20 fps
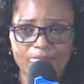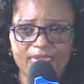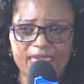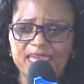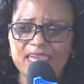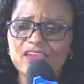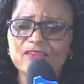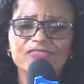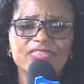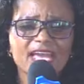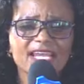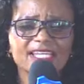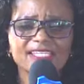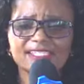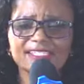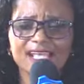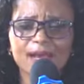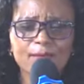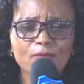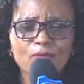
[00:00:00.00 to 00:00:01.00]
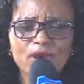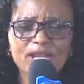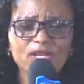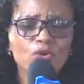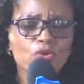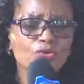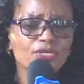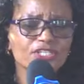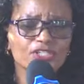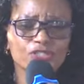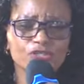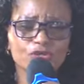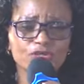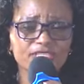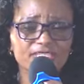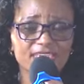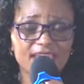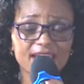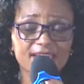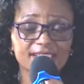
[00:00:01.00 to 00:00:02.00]
If there is someone who is so
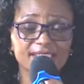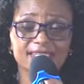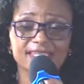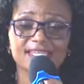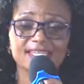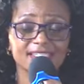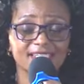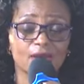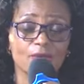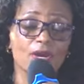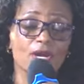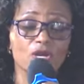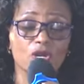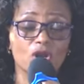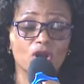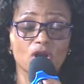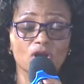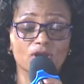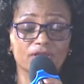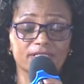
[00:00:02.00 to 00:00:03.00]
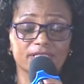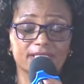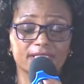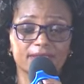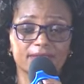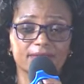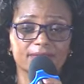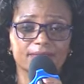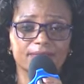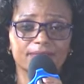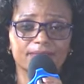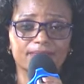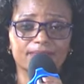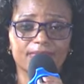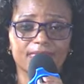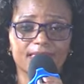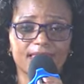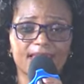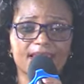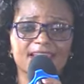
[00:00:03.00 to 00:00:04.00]
just, is our God.
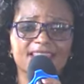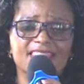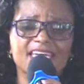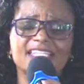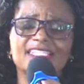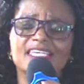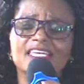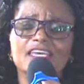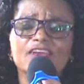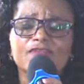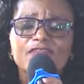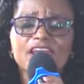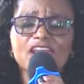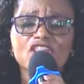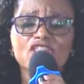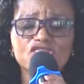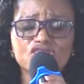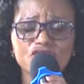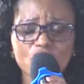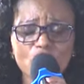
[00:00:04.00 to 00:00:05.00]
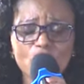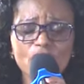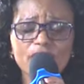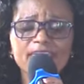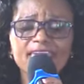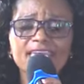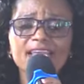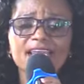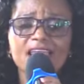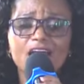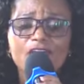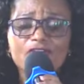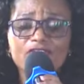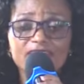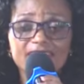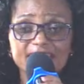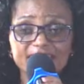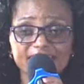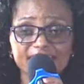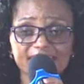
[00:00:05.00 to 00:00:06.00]
That even though he
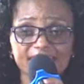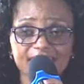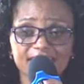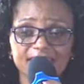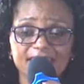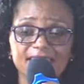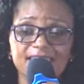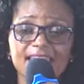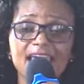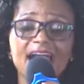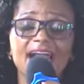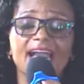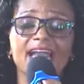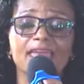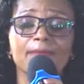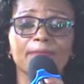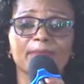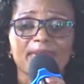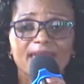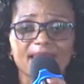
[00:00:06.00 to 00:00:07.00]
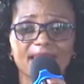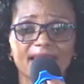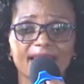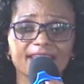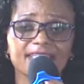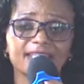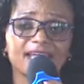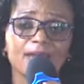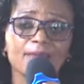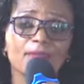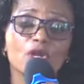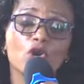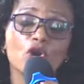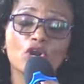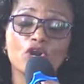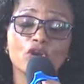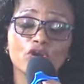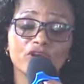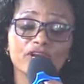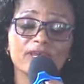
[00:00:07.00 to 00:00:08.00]
loved this city, na akaipeana katika
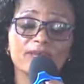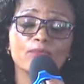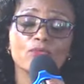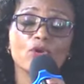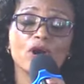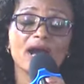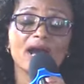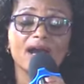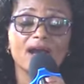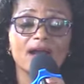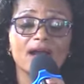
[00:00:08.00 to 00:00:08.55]
mikononi mwa